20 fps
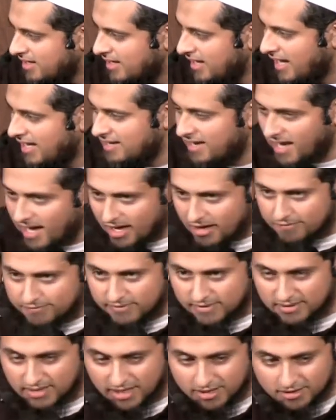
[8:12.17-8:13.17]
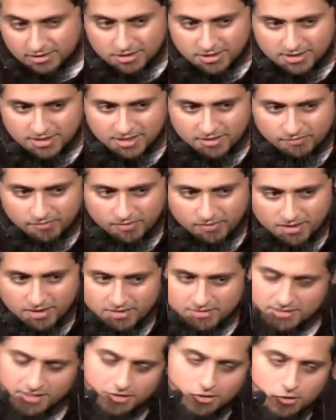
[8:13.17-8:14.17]
And after they learn it,
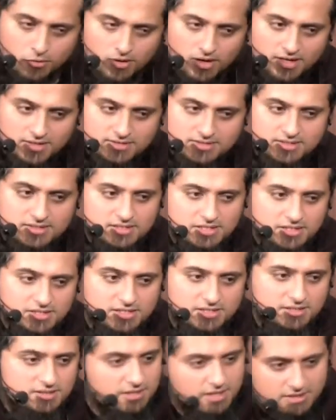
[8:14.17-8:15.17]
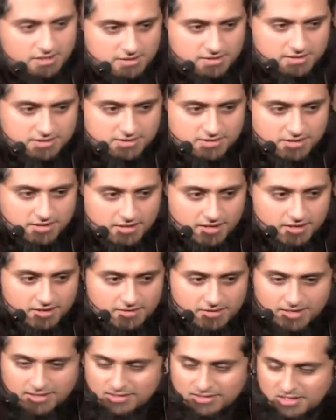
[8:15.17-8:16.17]
they go on to teach it to others.
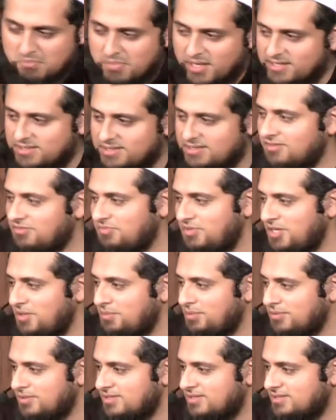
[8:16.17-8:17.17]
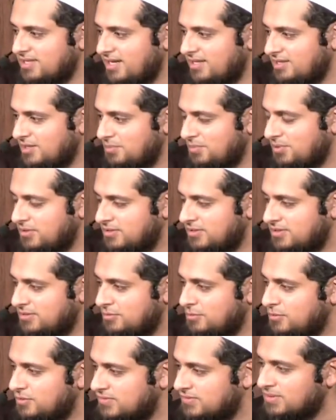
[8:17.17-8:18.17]
Right? The best of people is not the person
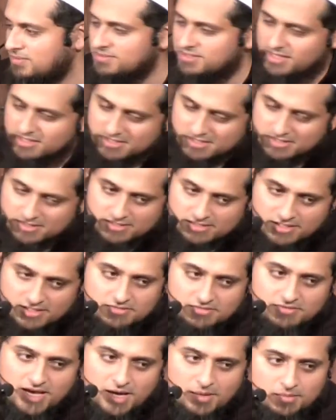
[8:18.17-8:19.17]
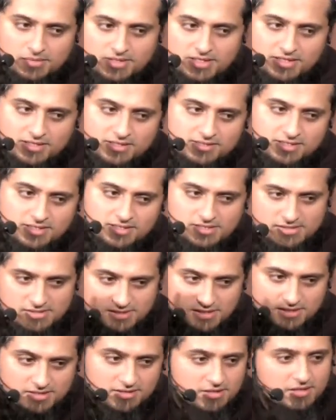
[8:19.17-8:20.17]
who's from such and such family and
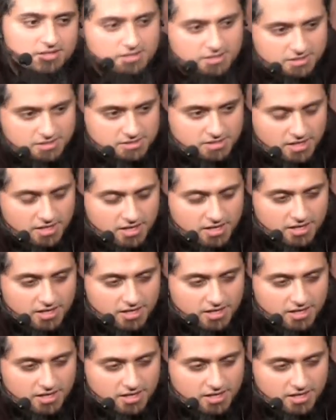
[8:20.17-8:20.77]
such lineage.